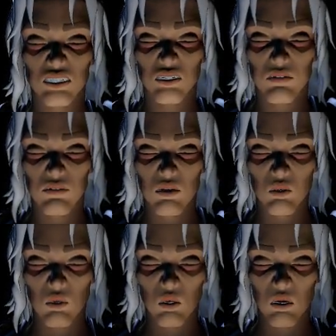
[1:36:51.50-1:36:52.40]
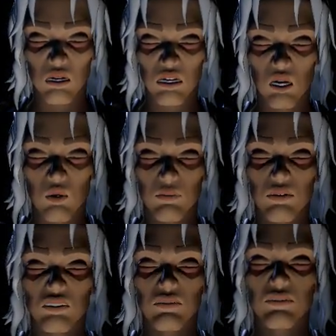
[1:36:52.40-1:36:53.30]
The floor
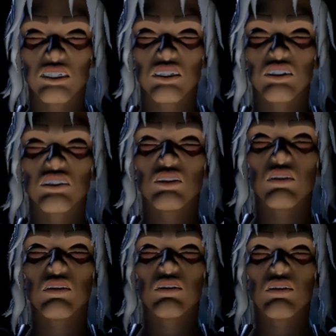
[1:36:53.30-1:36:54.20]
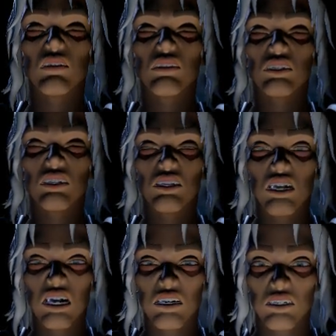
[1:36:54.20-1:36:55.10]
opens beneath you,
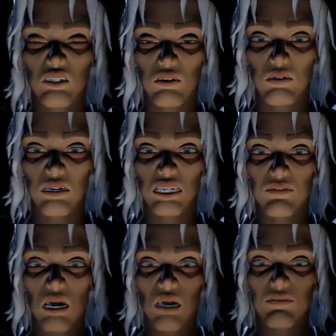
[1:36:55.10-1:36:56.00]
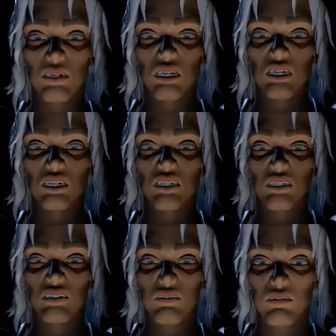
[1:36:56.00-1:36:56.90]
and you and the puppy
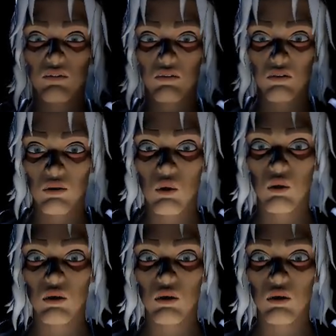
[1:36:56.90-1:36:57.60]
fall.